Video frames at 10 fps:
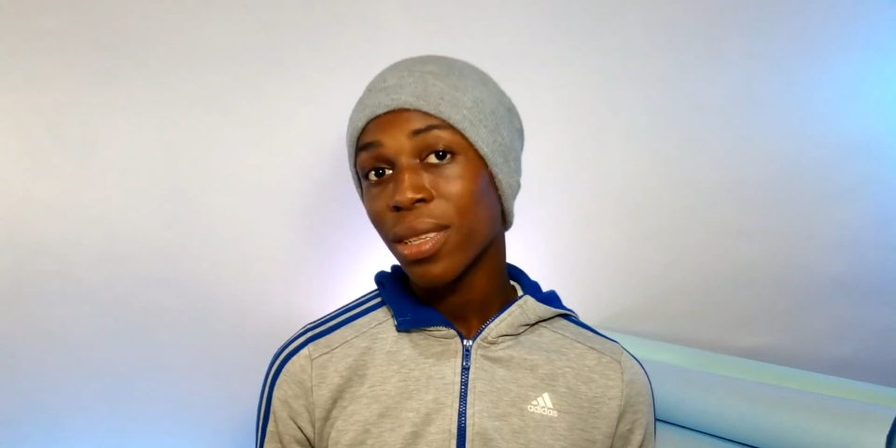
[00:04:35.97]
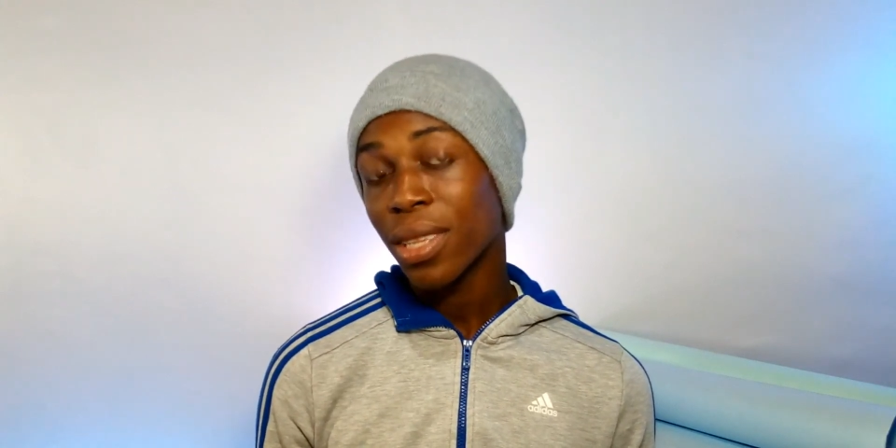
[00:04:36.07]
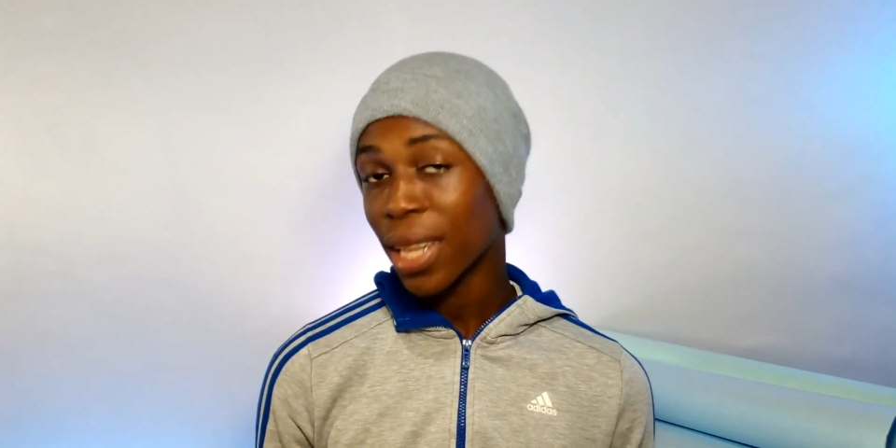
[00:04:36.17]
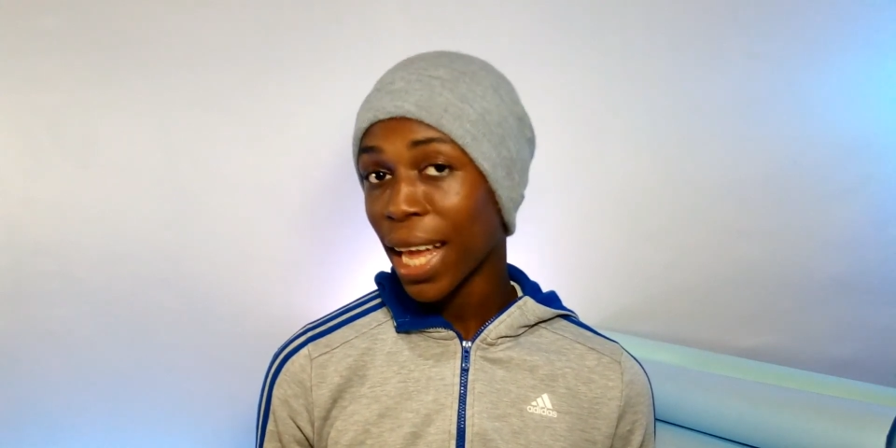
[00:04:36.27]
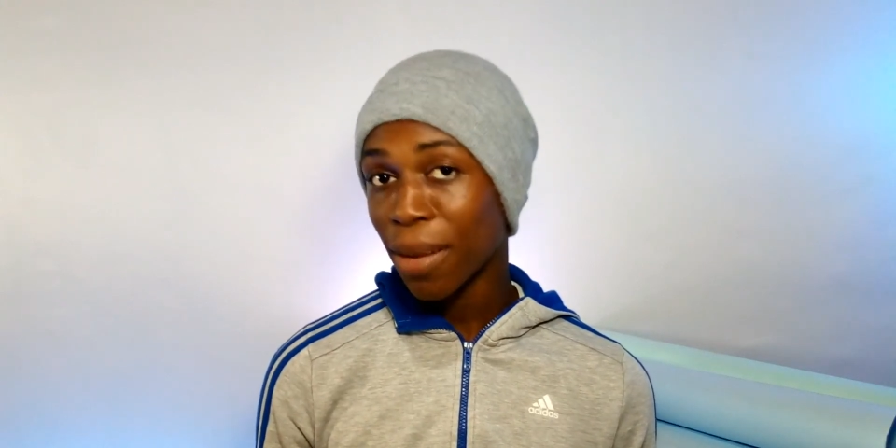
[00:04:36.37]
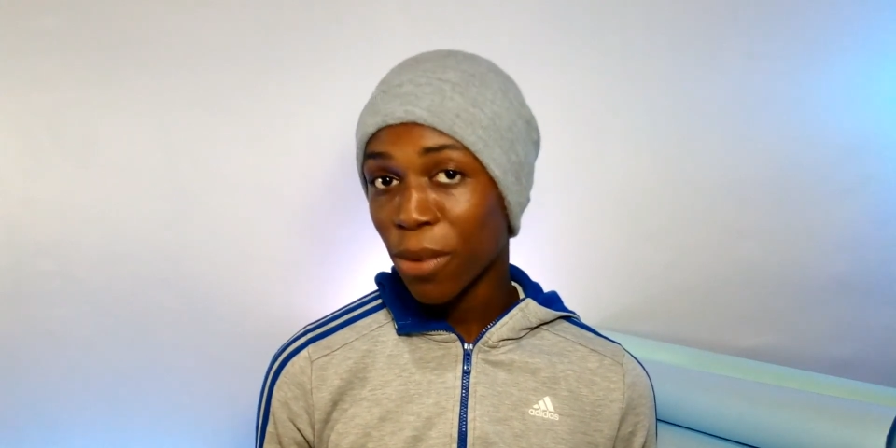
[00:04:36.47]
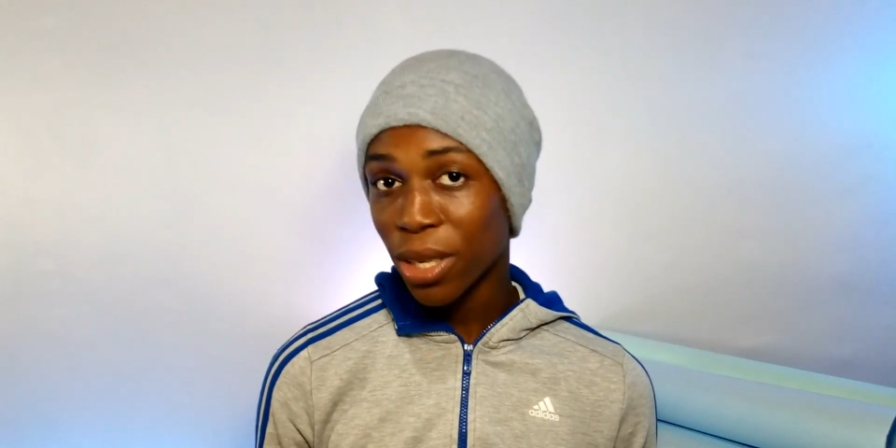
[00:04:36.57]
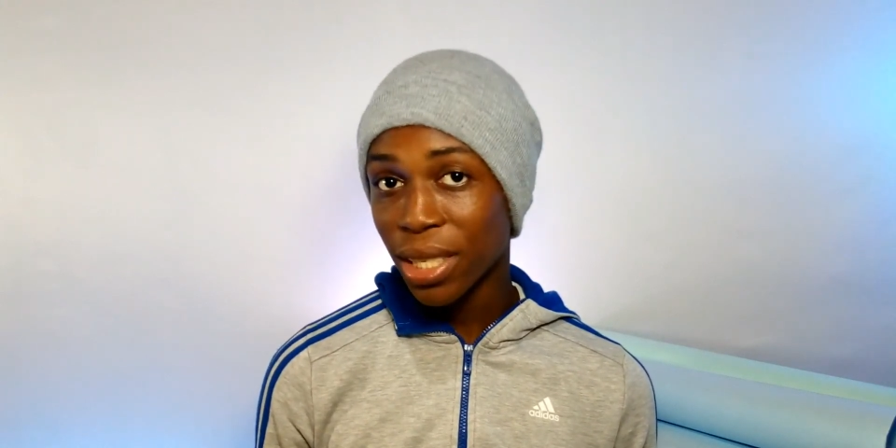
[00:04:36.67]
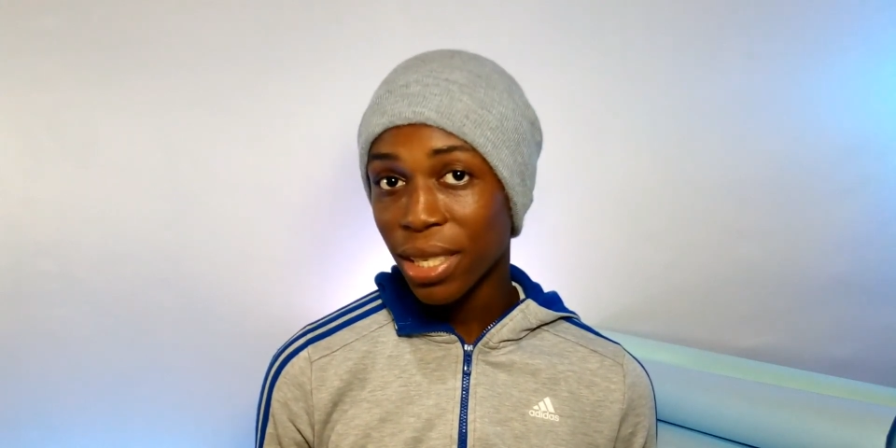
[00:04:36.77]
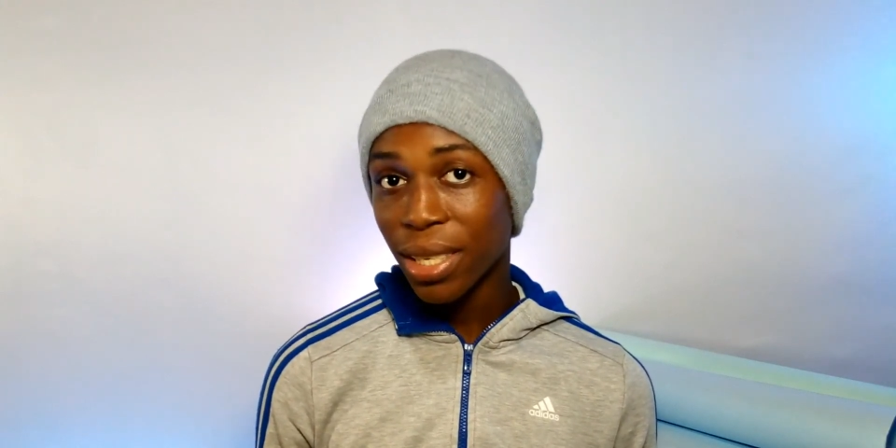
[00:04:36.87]
the like
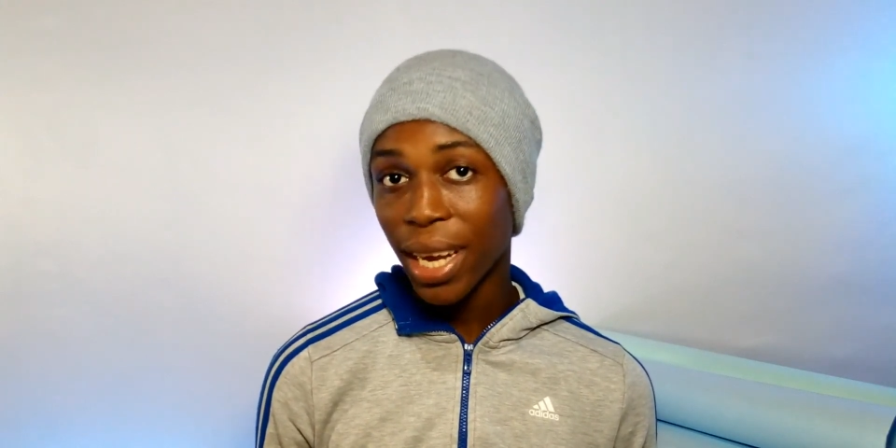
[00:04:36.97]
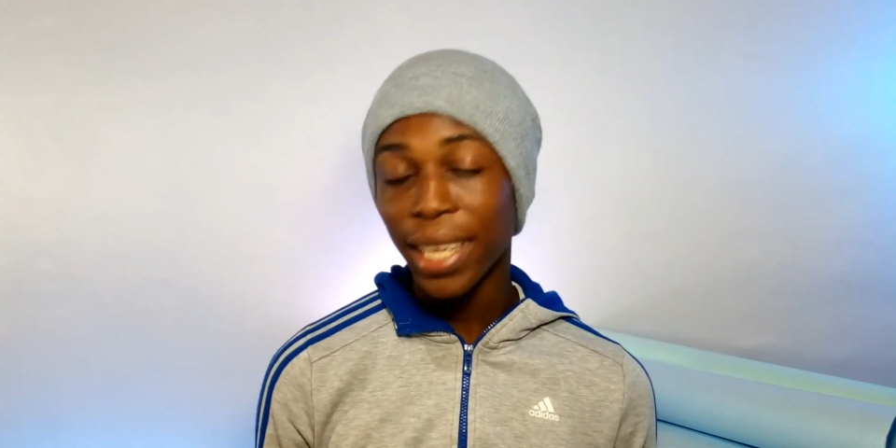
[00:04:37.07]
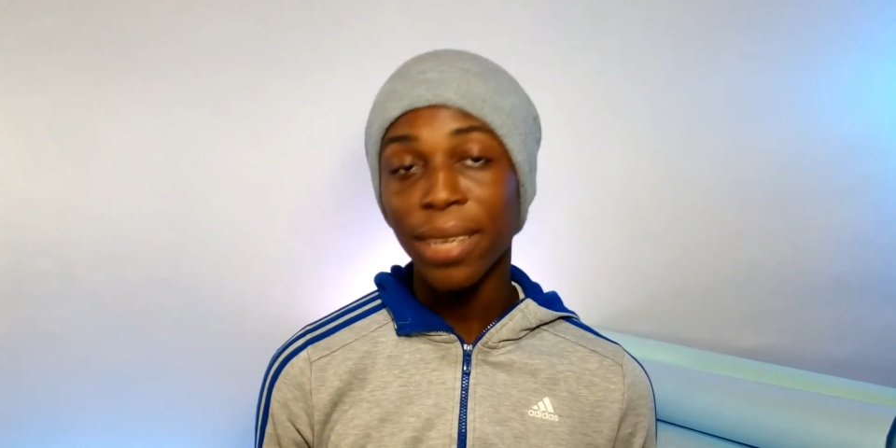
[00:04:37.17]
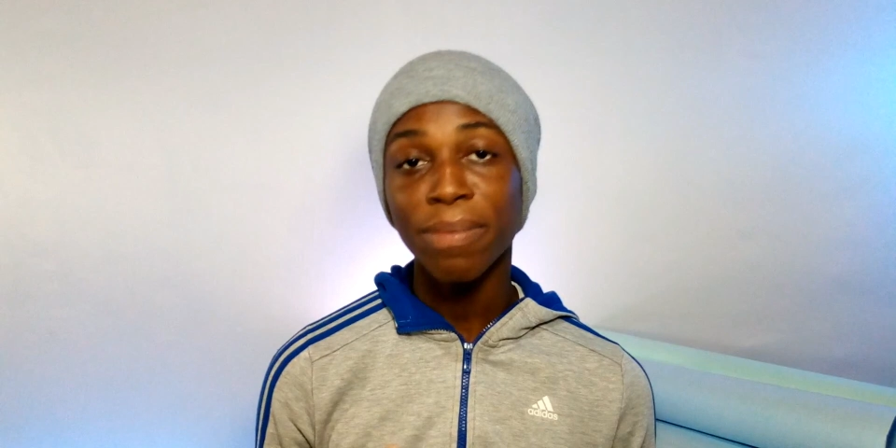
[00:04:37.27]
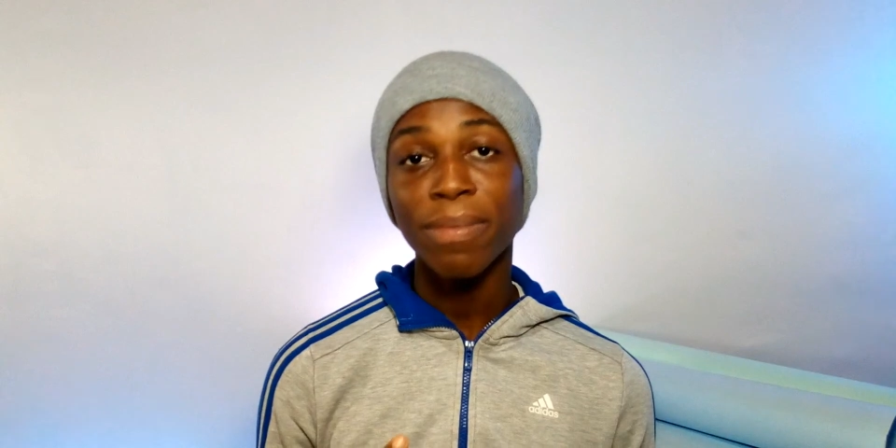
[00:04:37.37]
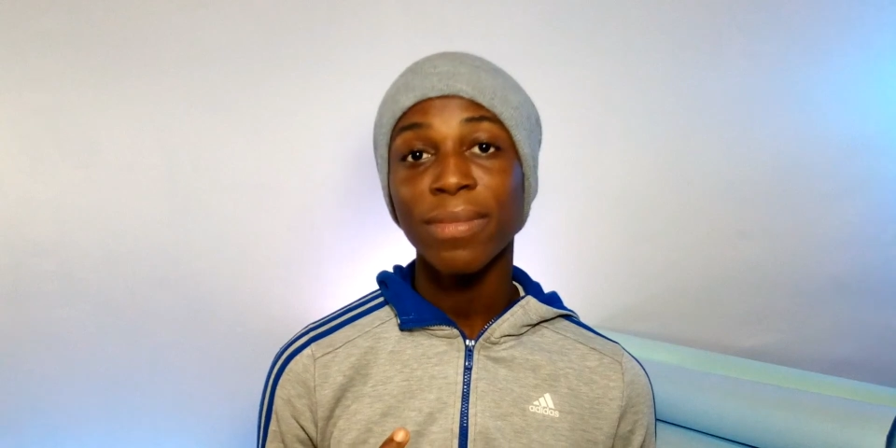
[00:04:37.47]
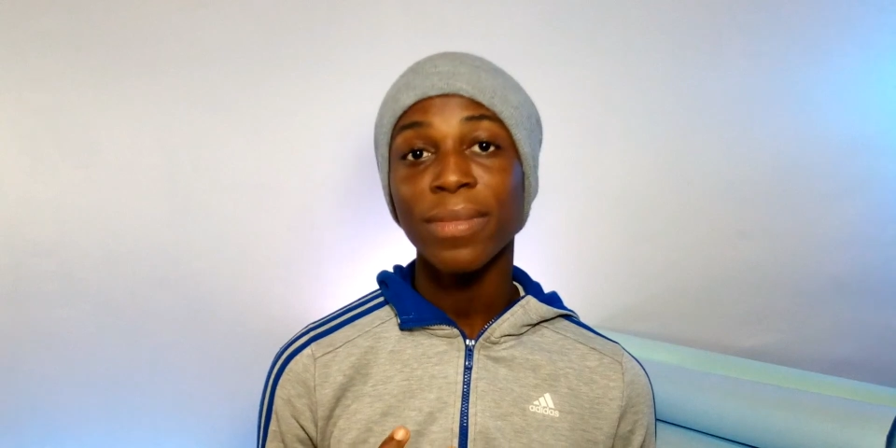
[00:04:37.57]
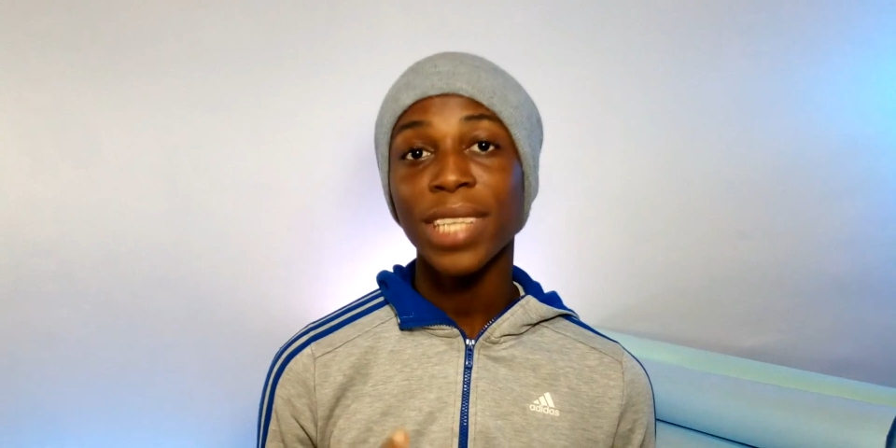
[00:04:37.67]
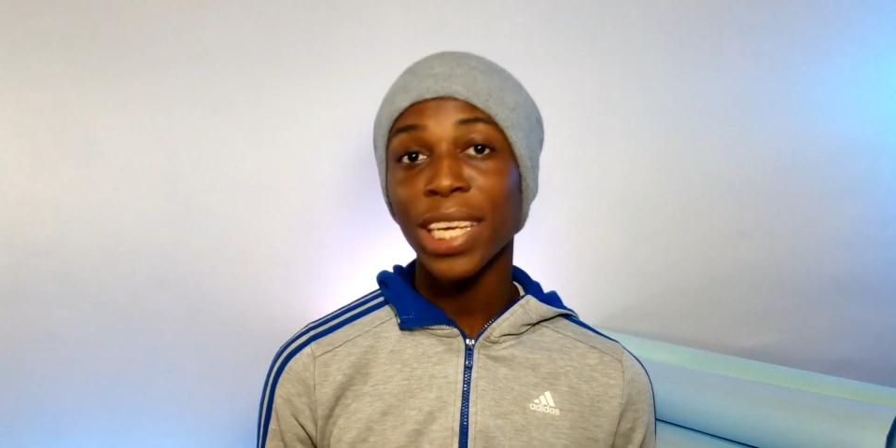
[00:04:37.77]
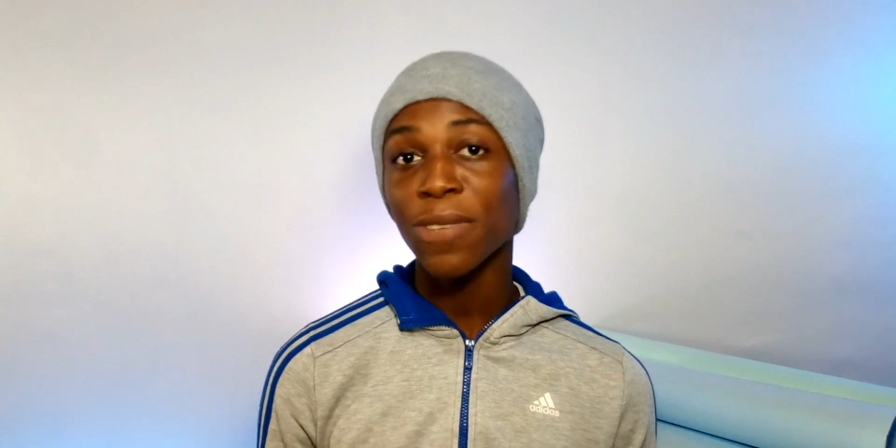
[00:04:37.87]
button, and yeah,
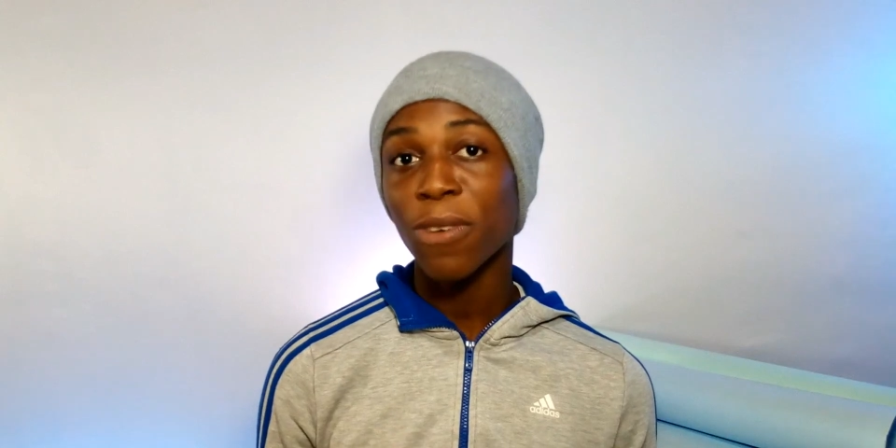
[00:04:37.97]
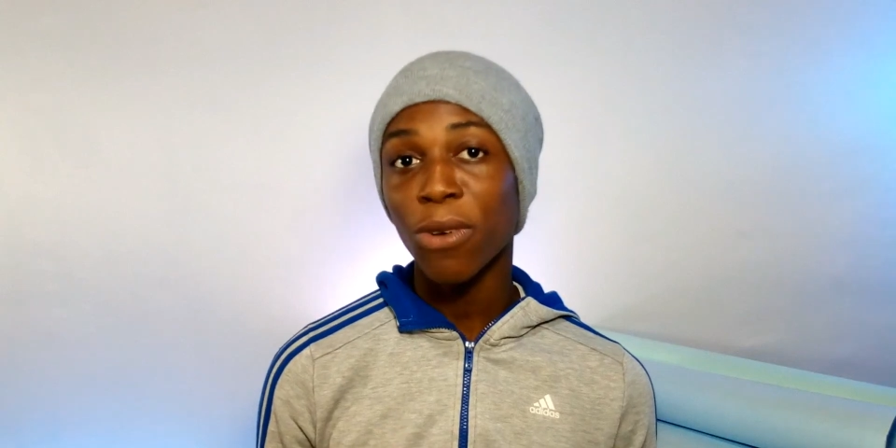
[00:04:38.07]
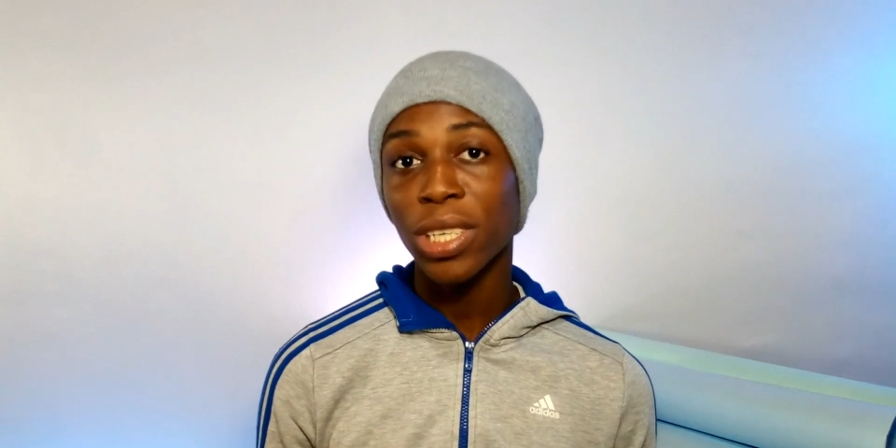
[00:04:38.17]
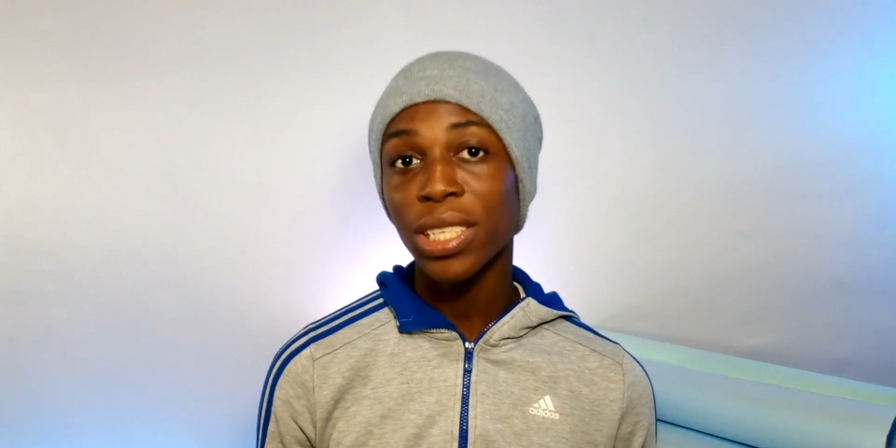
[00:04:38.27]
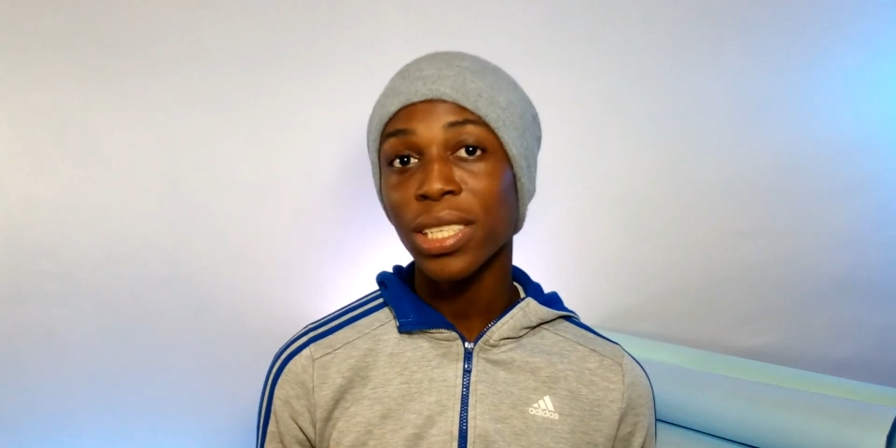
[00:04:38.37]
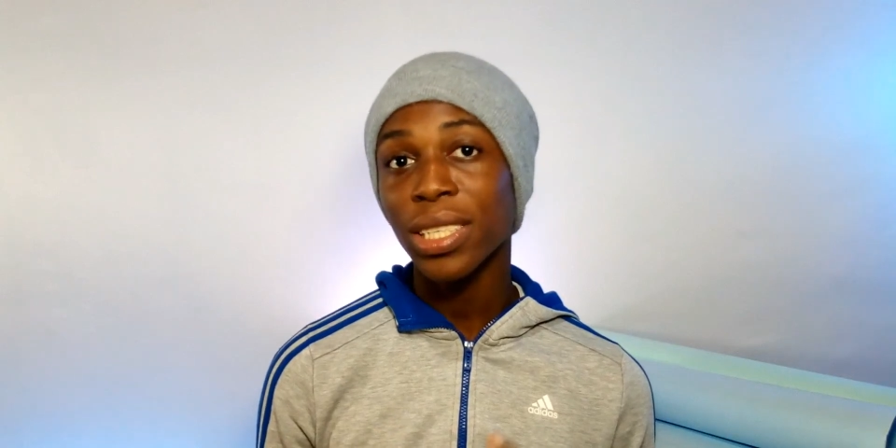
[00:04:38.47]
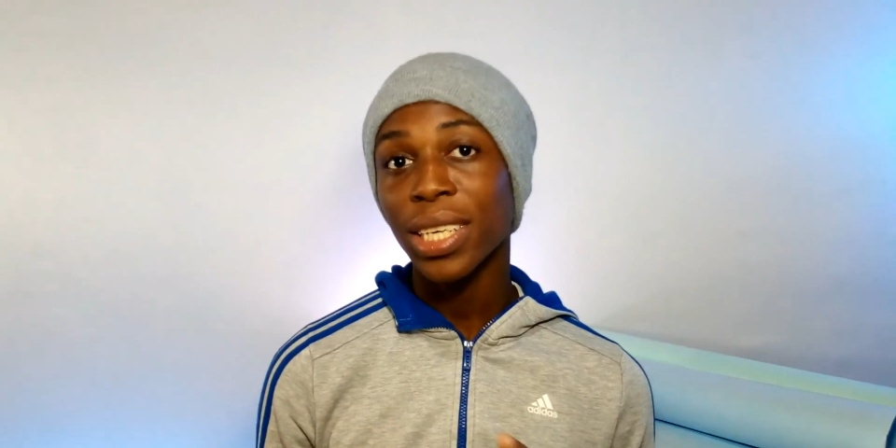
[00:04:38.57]
thanks for watching.